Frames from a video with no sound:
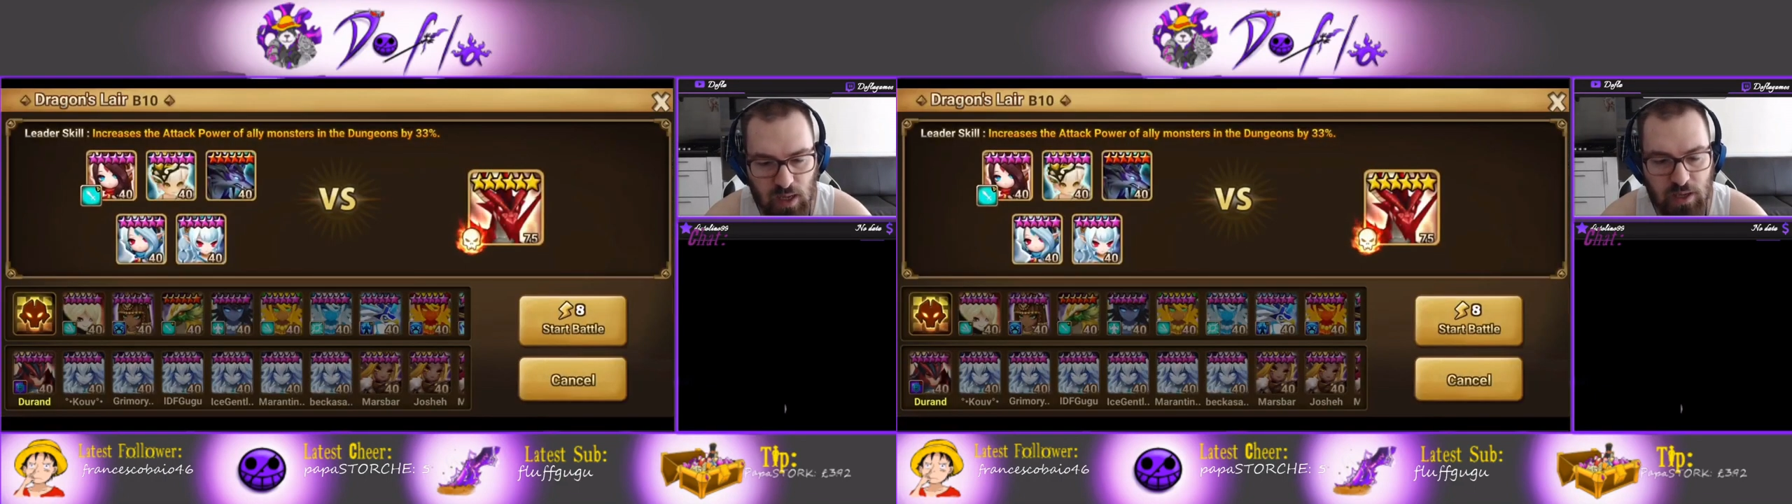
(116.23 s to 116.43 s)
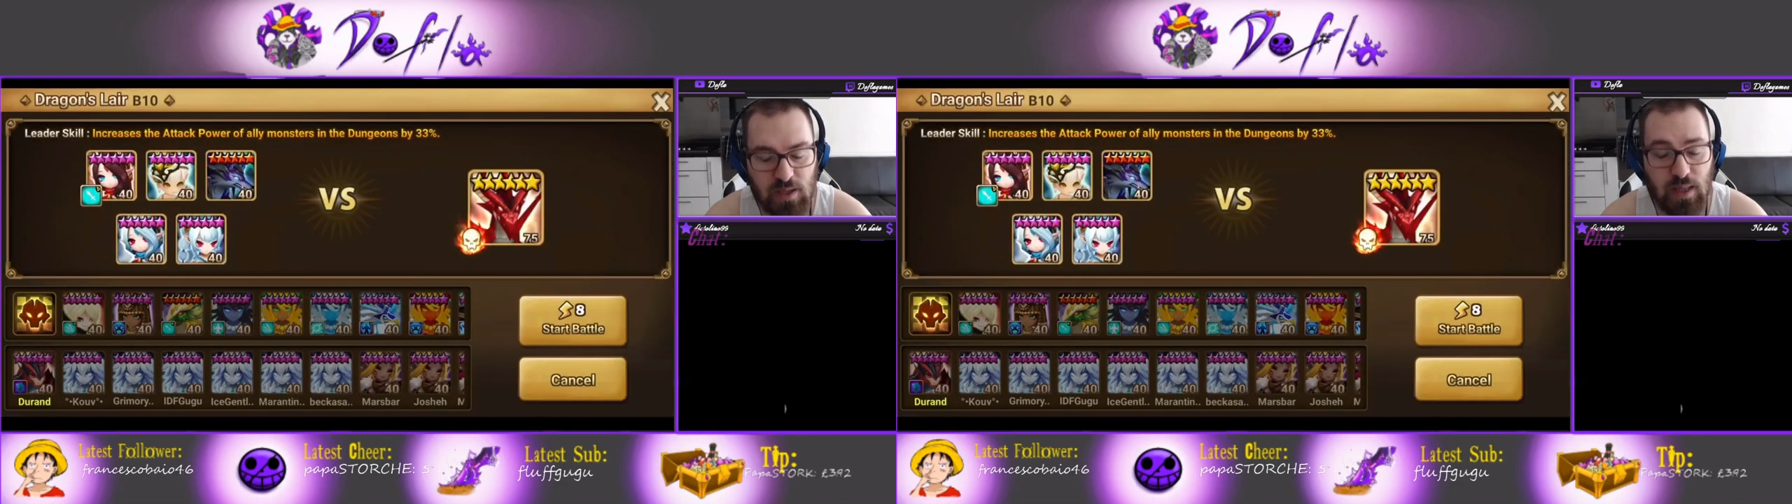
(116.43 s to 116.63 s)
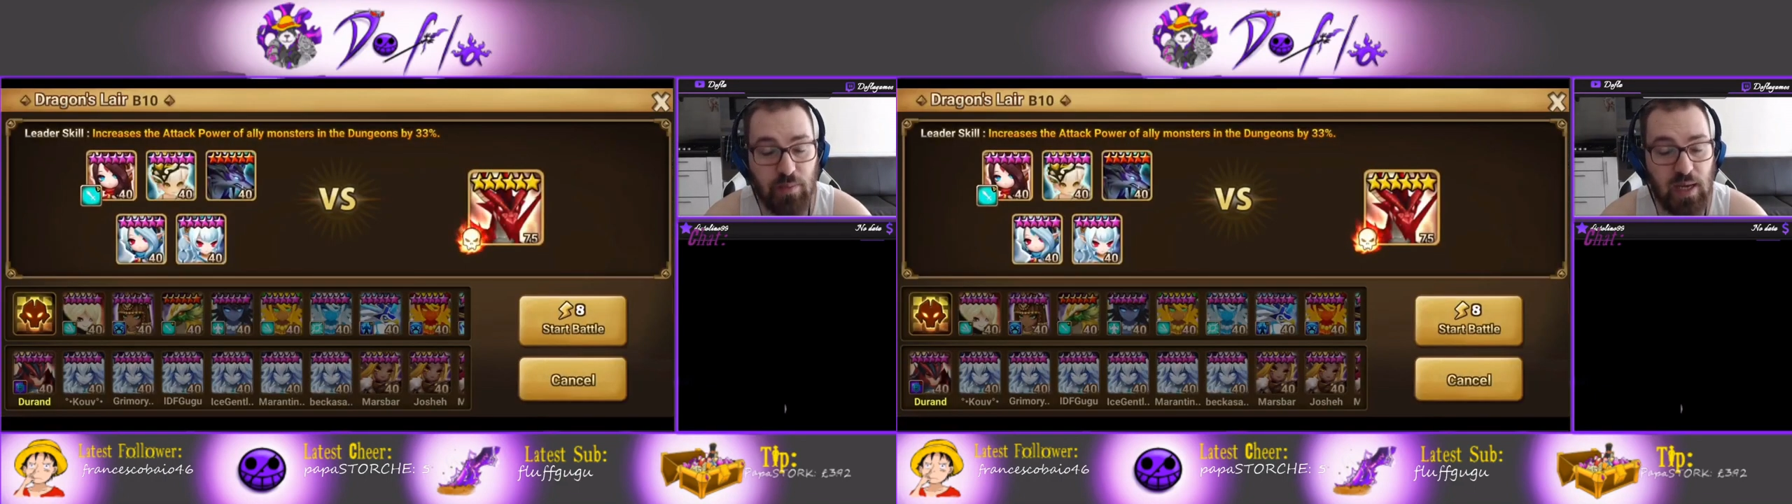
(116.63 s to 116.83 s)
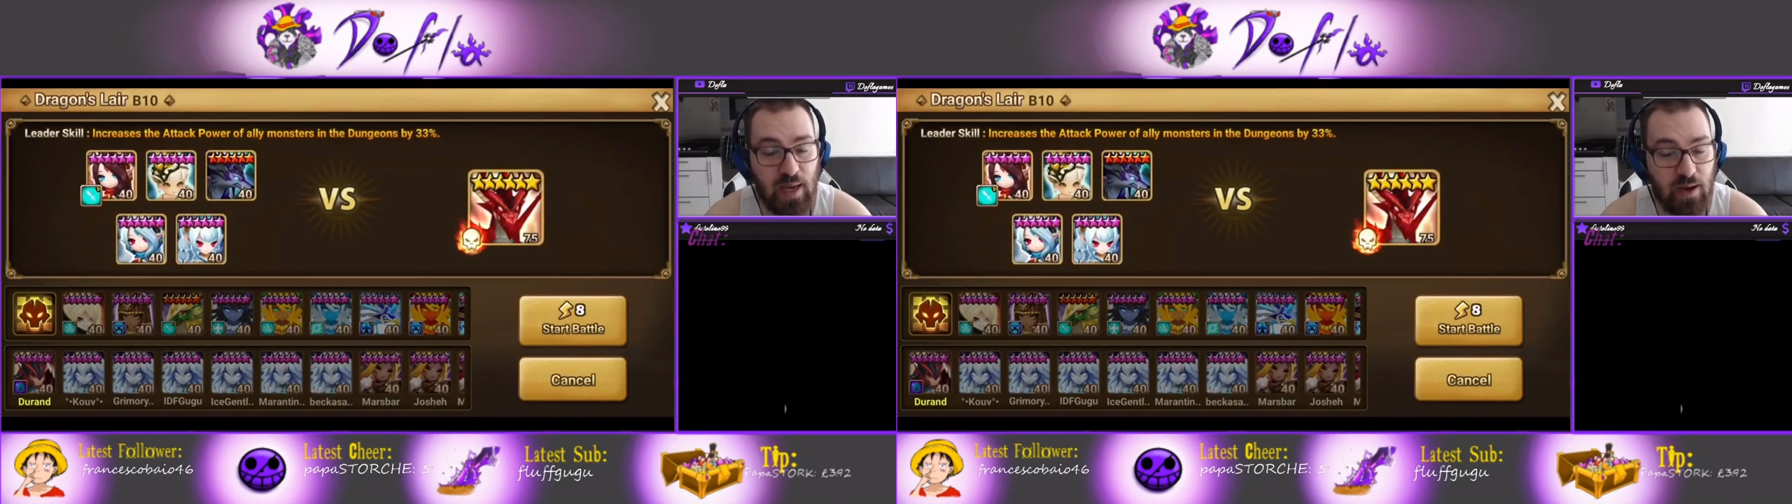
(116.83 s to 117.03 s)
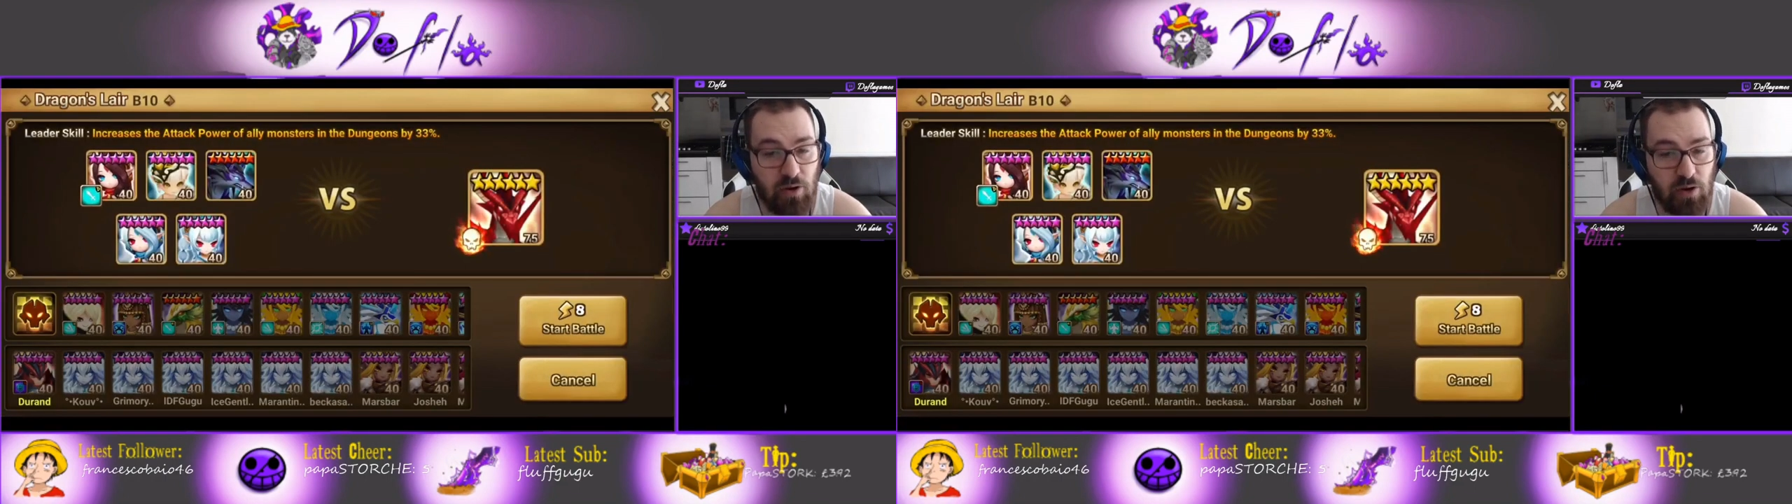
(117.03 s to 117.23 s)
I use them in
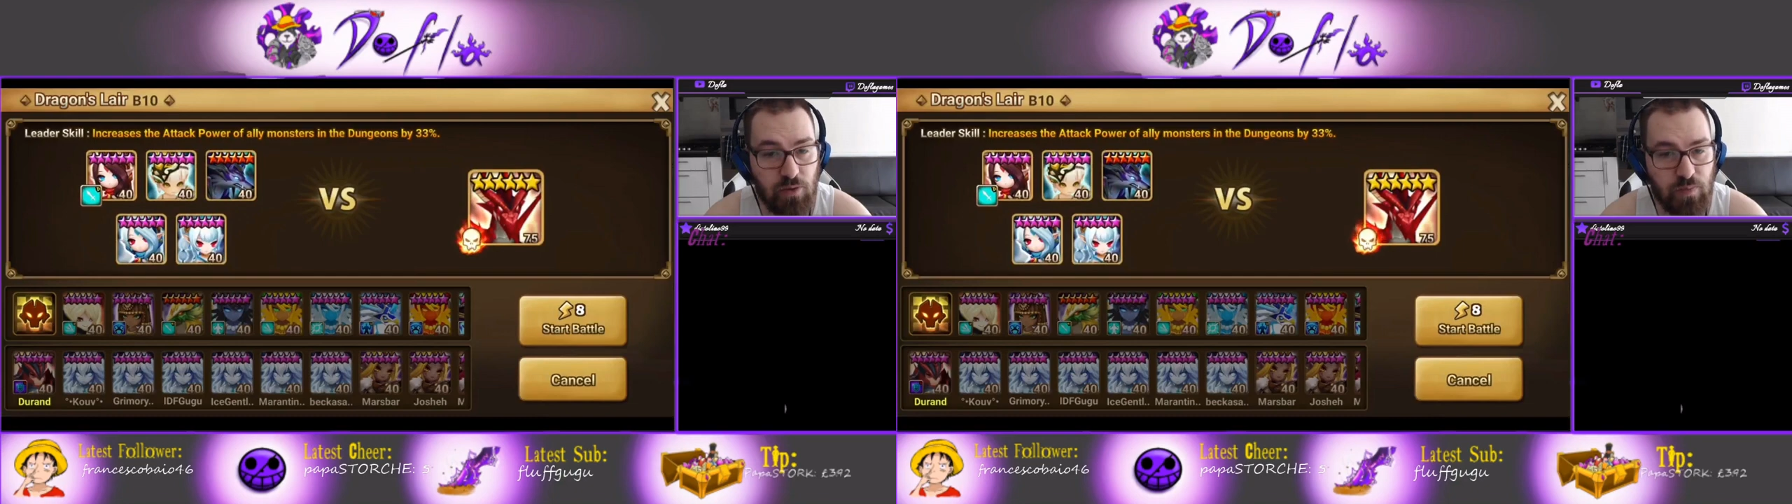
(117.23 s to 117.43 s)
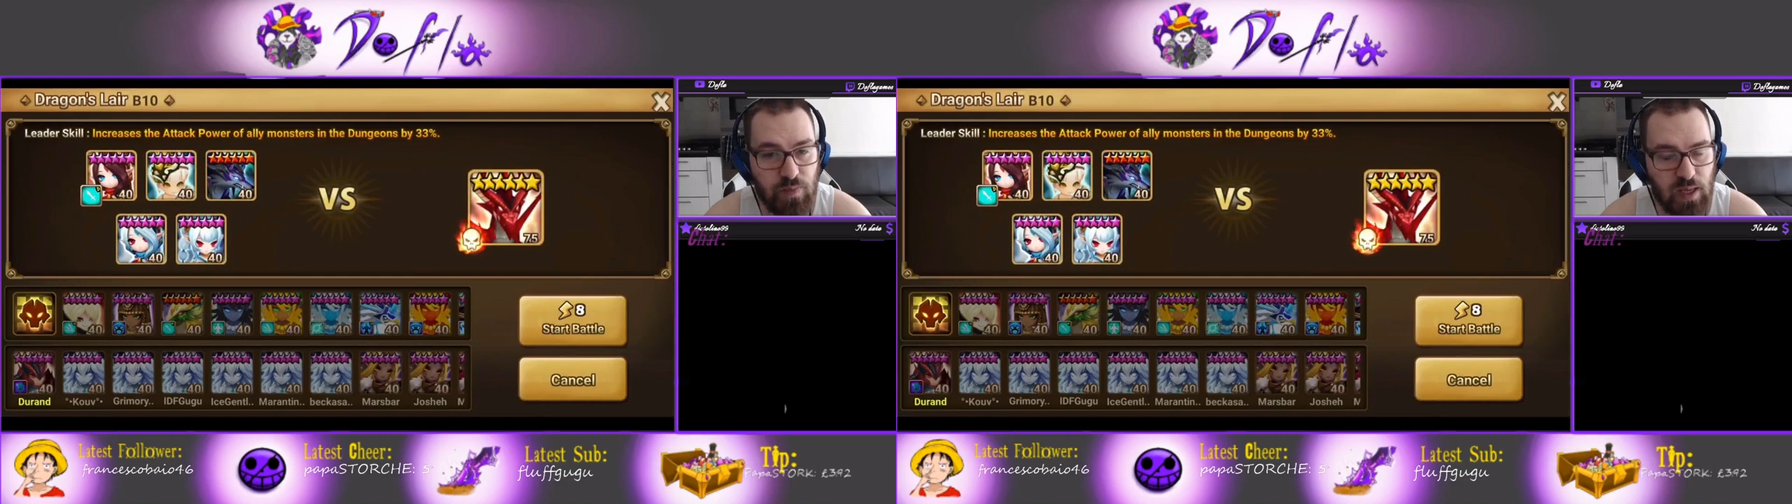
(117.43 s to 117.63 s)
Necro,